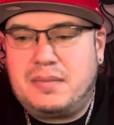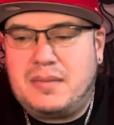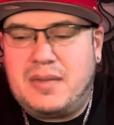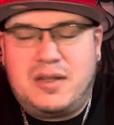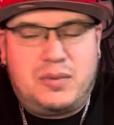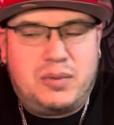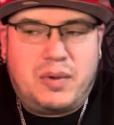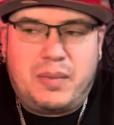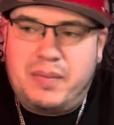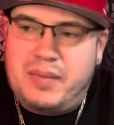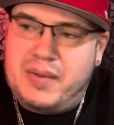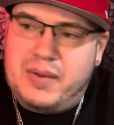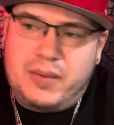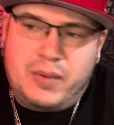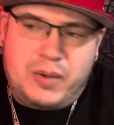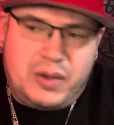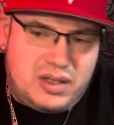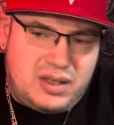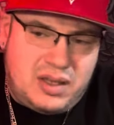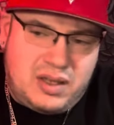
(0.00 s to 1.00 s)
It's what
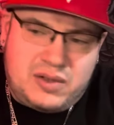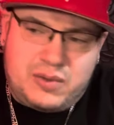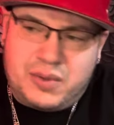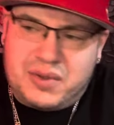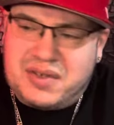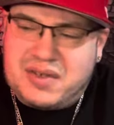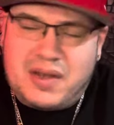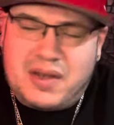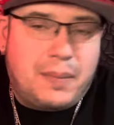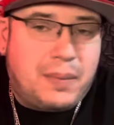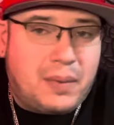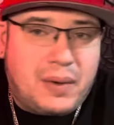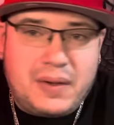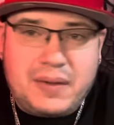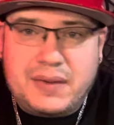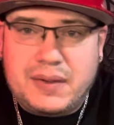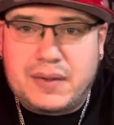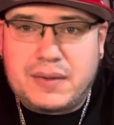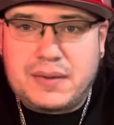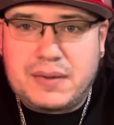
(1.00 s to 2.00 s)
it's what
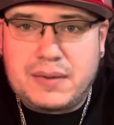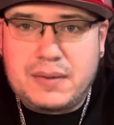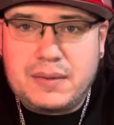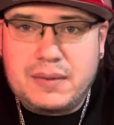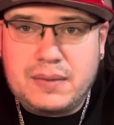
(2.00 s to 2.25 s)
separates us.